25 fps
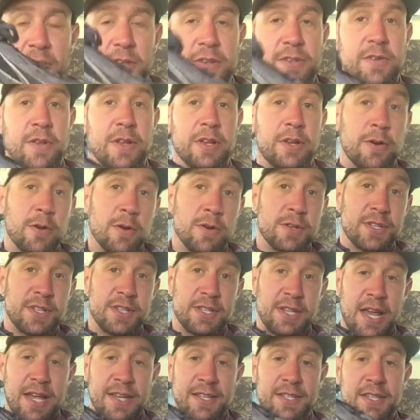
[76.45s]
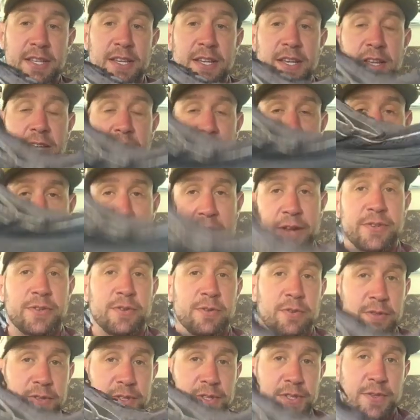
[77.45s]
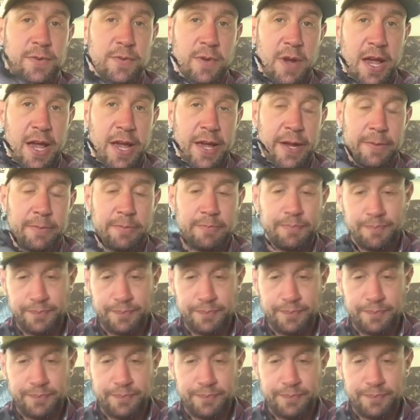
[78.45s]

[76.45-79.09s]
so it encourages a nice natural stride.